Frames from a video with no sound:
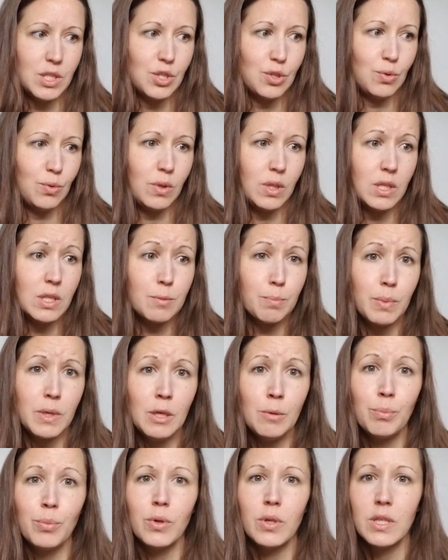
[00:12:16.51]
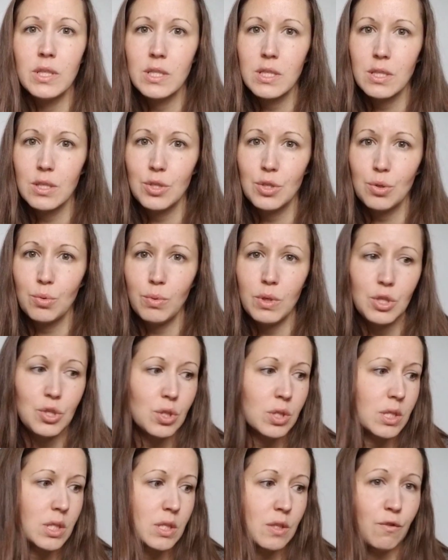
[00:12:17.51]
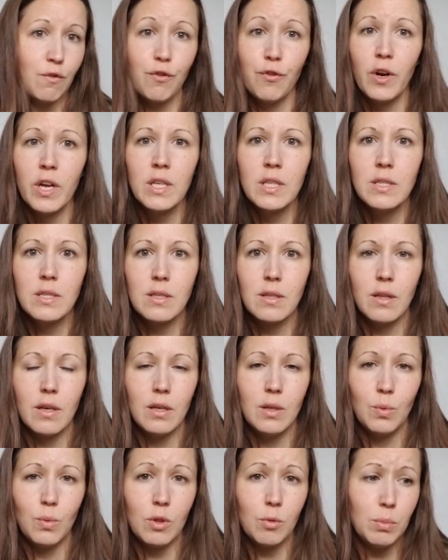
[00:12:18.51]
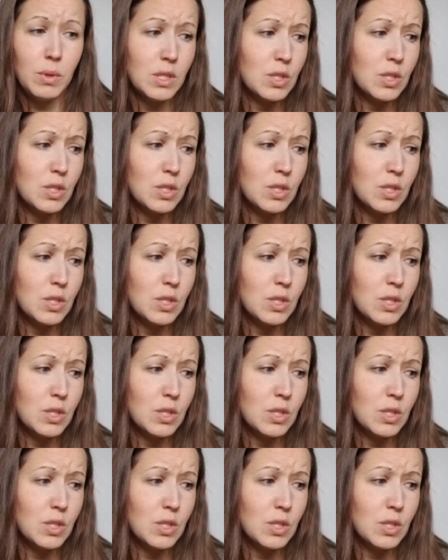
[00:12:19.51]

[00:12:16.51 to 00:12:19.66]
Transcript: Do these people and situations and friends align with me?